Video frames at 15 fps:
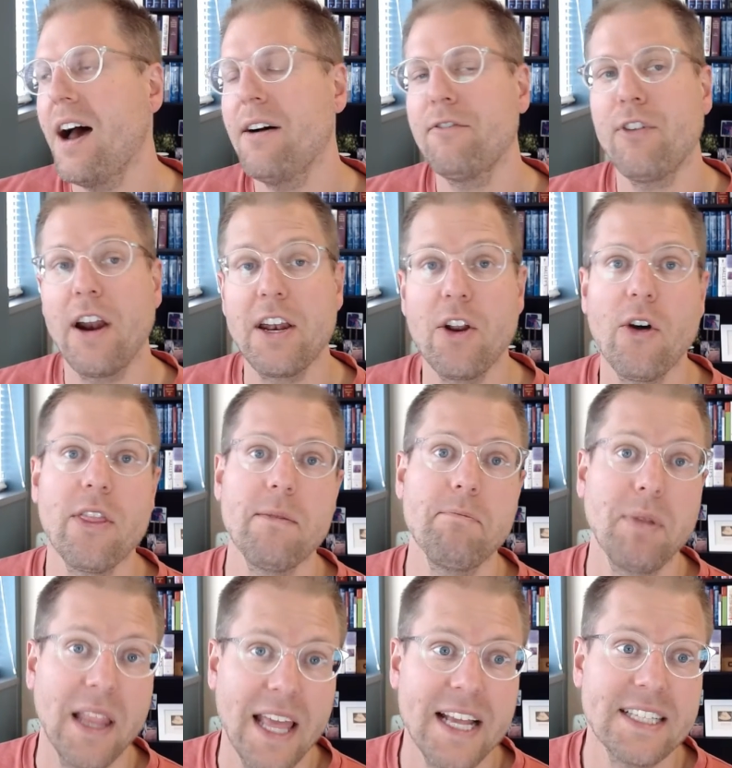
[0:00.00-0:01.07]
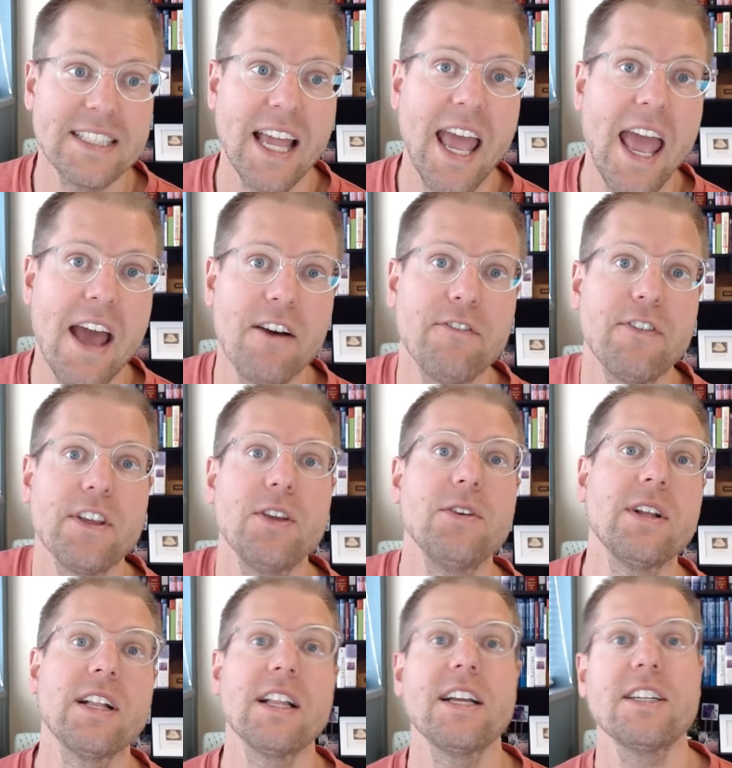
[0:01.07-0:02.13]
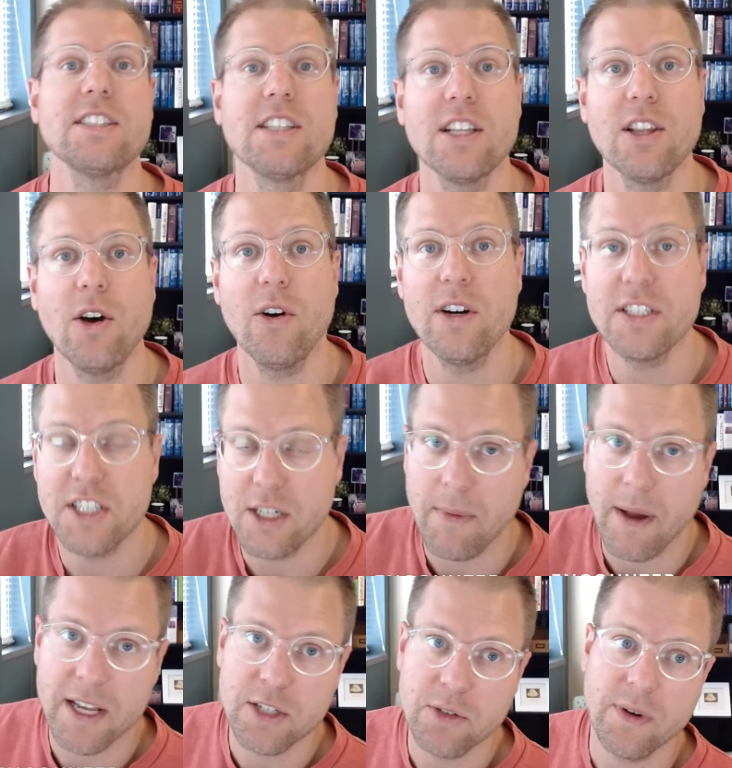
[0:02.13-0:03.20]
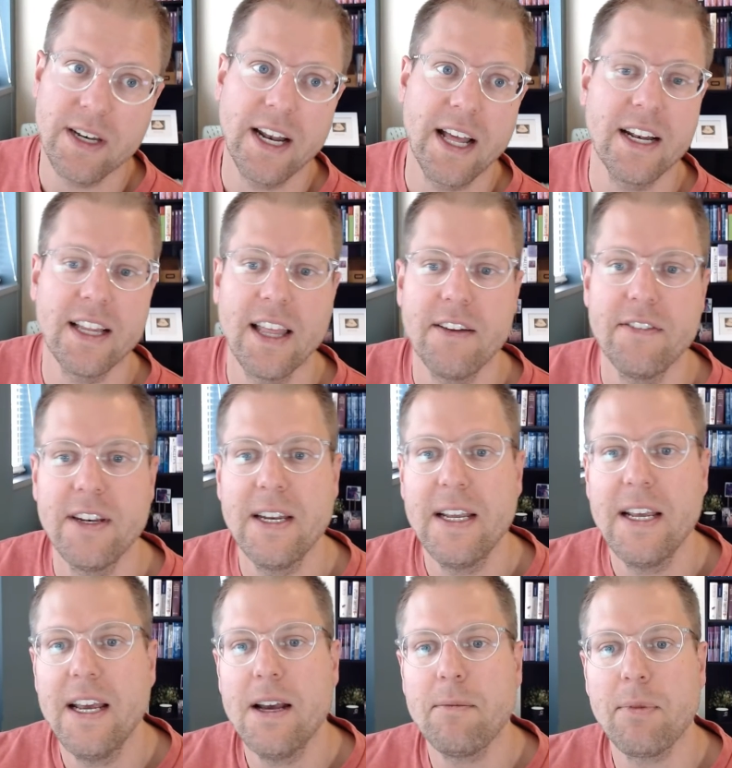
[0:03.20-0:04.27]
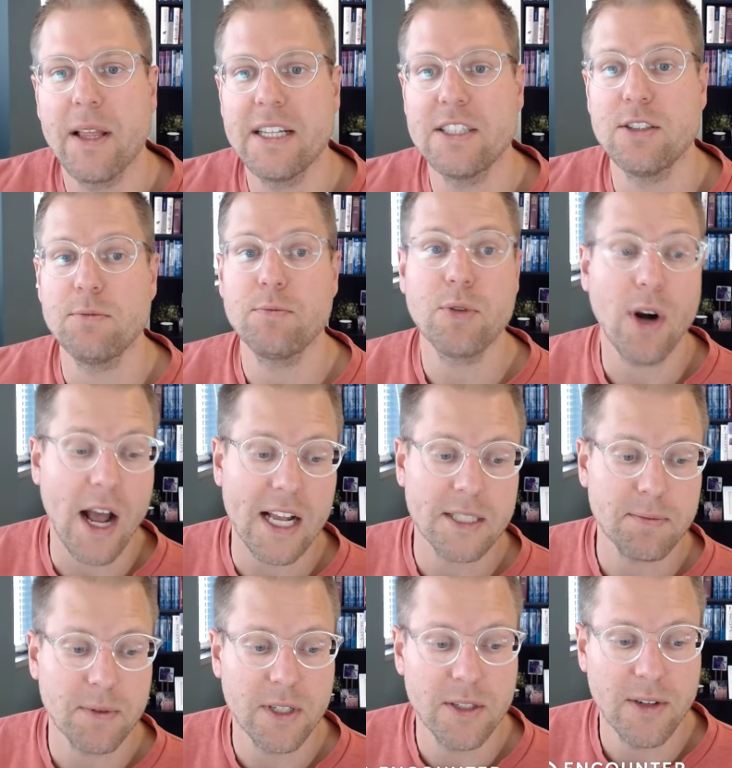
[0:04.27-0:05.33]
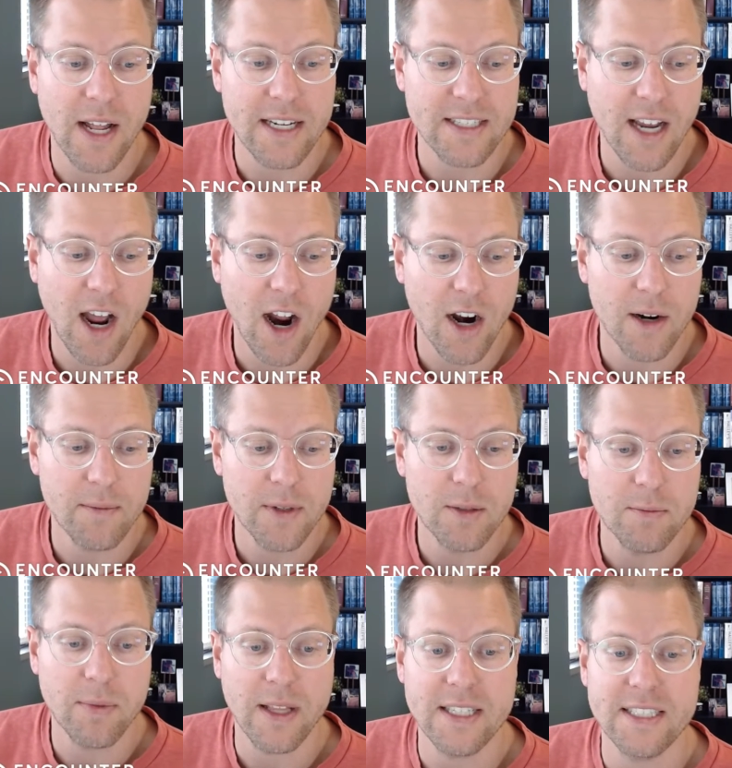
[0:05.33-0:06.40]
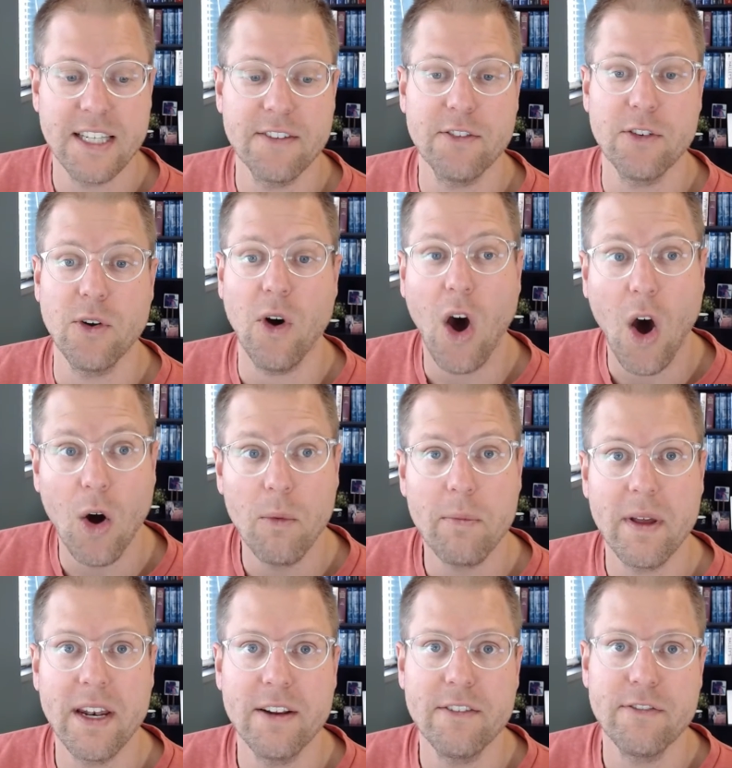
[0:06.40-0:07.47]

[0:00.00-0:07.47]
"For I know the plans I have for you, declares the Lord," Jeremiah 29:11, "plans to prosper you, not to harm you, plans to give you a hope and a